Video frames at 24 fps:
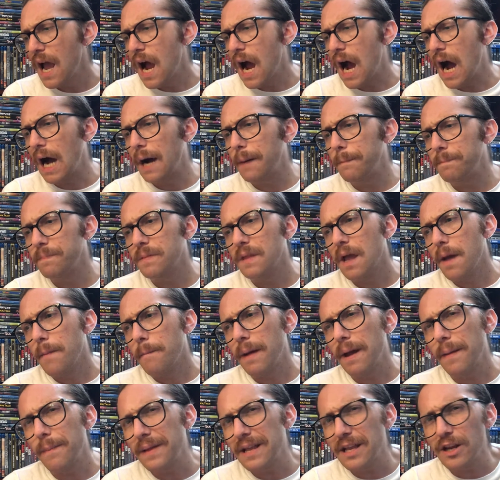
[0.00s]

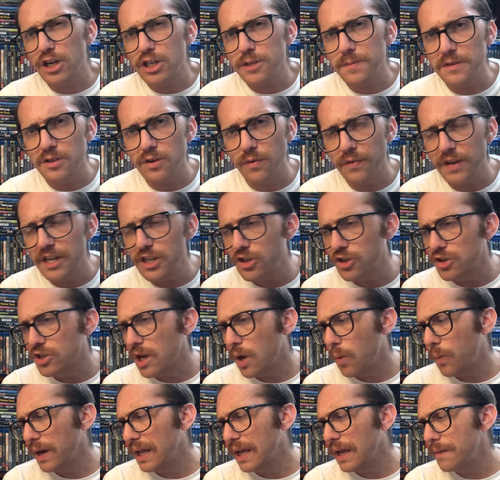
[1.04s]
My opinion on special features,
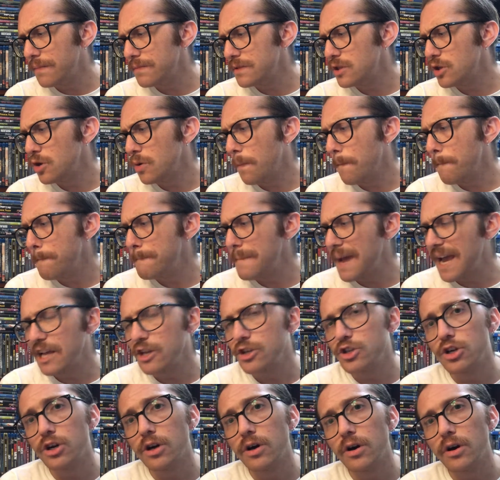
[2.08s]
when it comes to
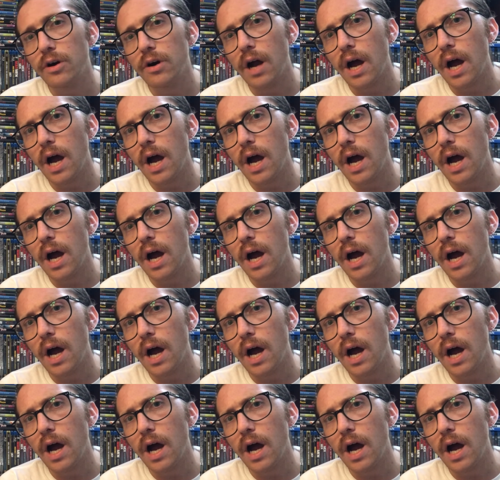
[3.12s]
major